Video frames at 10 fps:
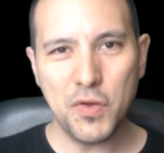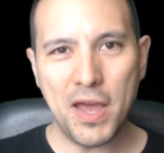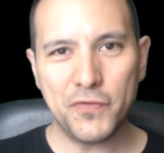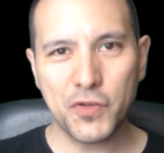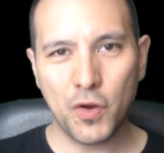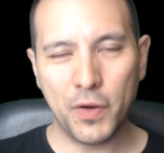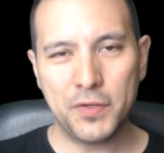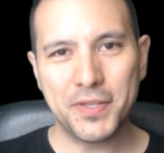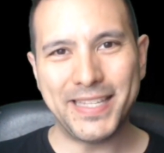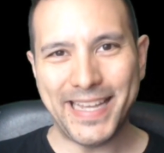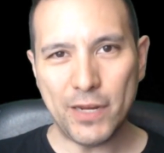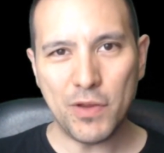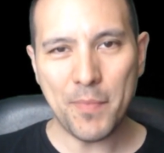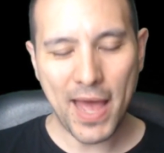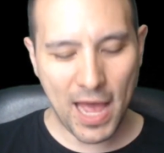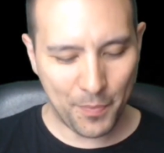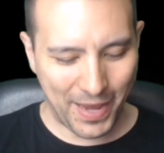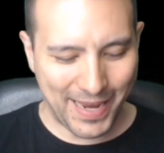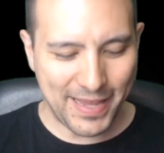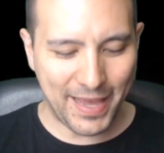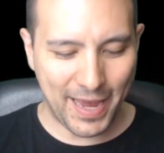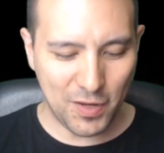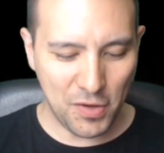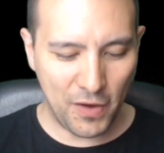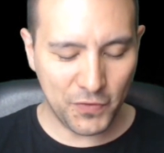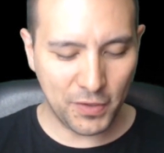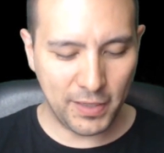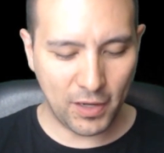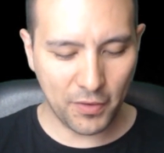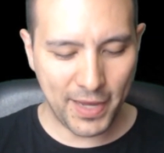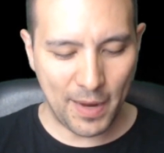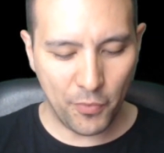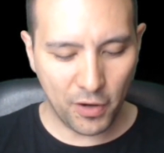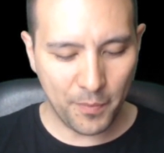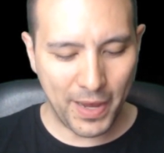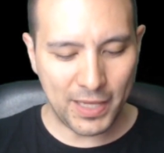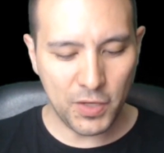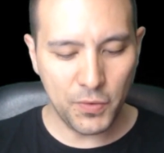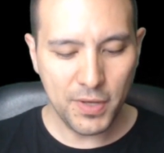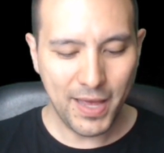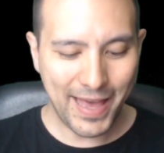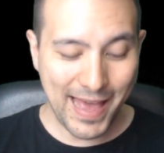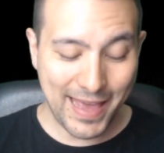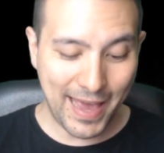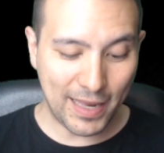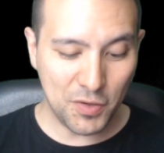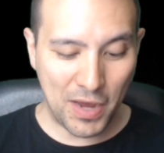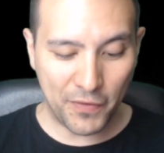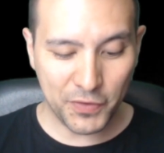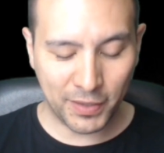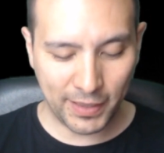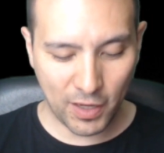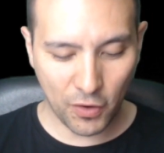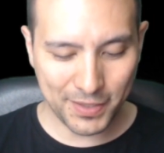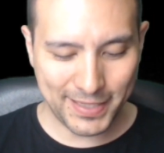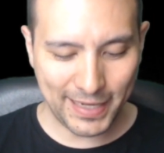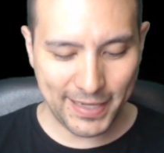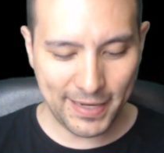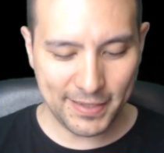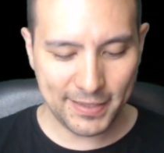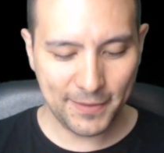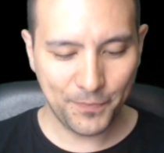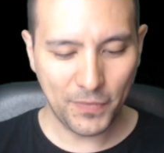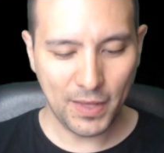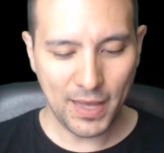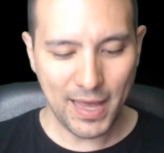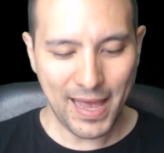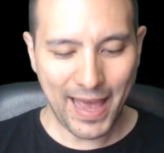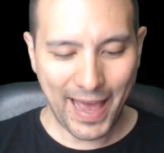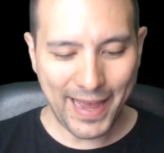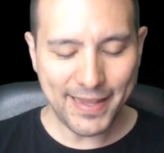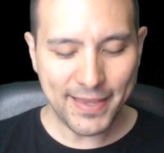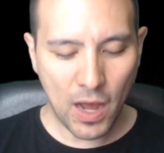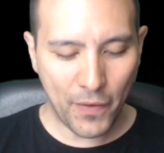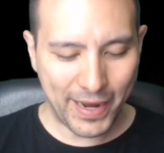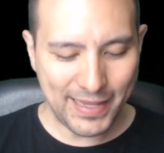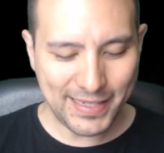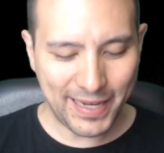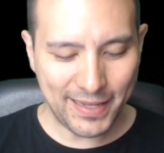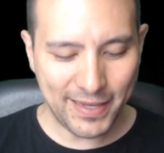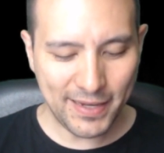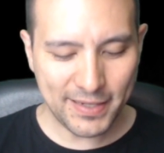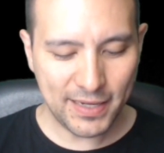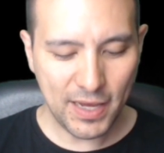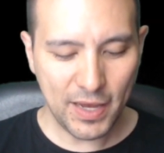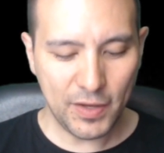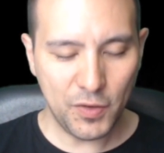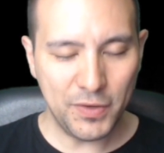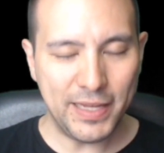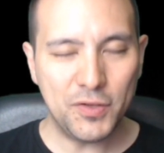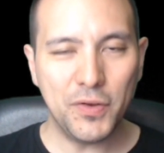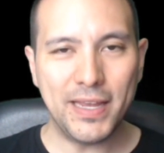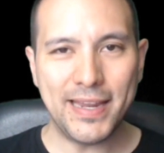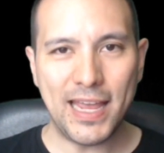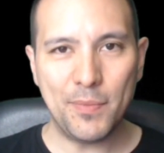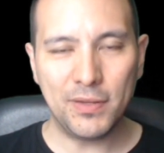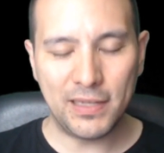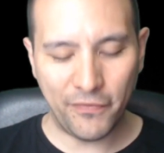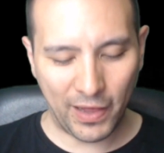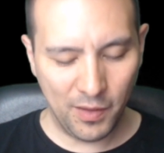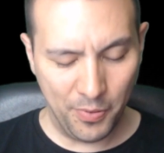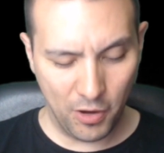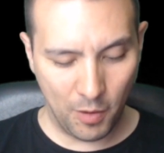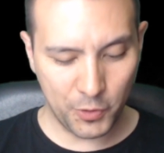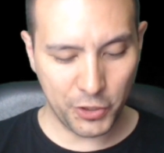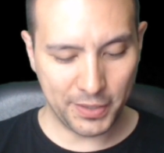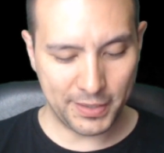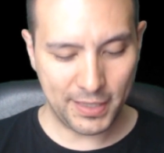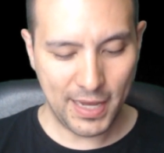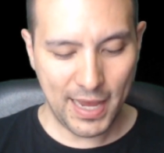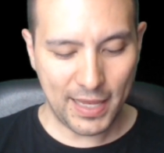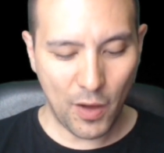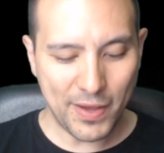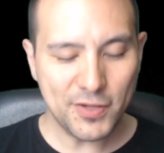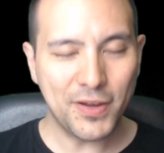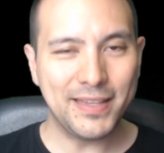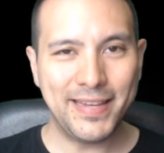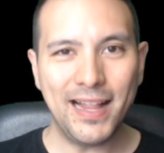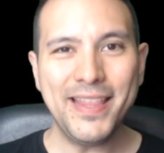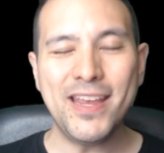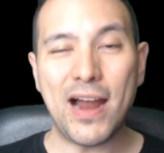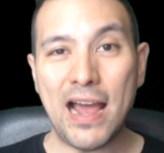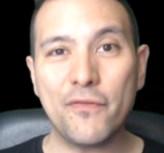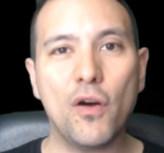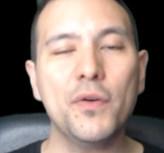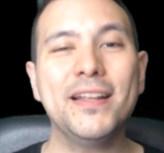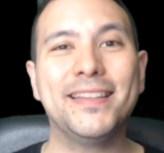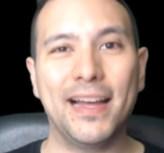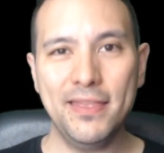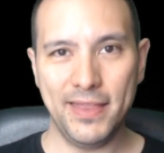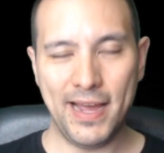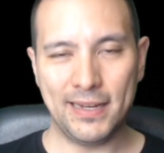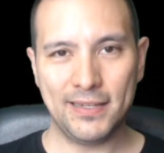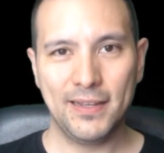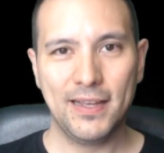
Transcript: you have to go into the Daydream app, and again you have to click on the hamburger menu. Again you have to click on settings, and now in settings you need to enable developer options. Now as you can tell here, I have already done that.